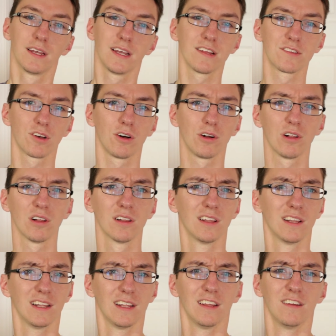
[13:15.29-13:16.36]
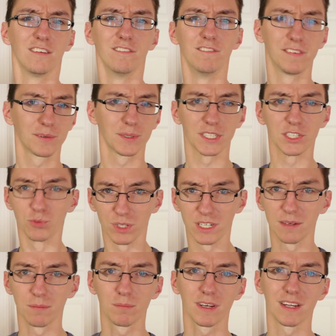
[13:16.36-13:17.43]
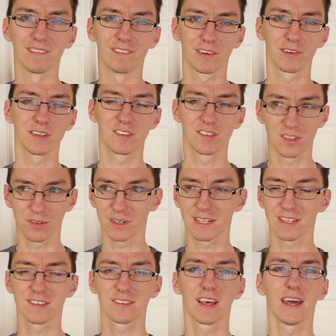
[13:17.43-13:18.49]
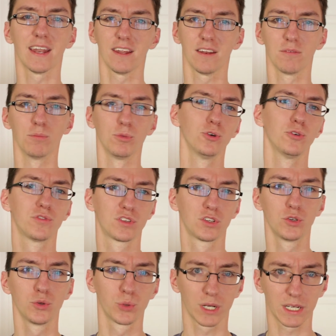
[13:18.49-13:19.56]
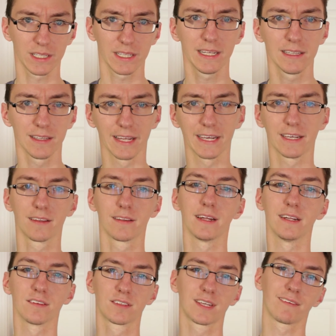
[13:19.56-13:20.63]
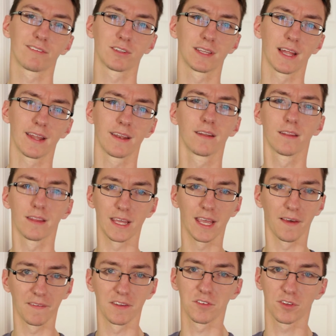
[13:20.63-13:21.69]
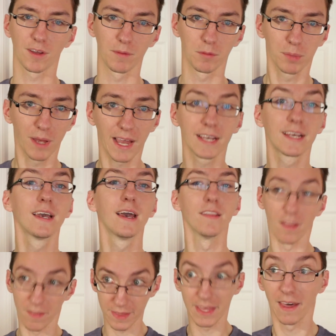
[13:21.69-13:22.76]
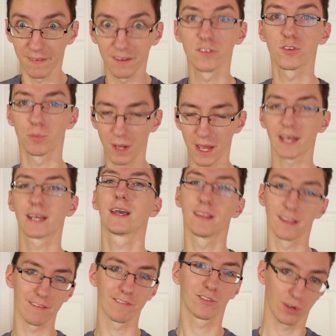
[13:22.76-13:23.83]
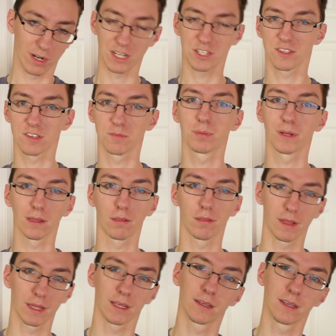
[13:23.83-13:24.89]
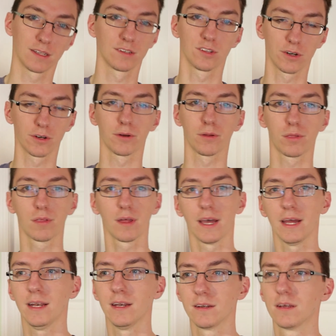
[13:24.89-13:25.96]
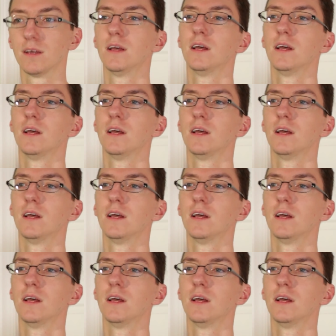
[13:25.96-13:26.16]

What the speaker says: it's all very grim and very serious, and it moves too quickly. Like, they discovered that the aliens are coming back, and then the aliens are back, and they've crashed this big thing into Earth, and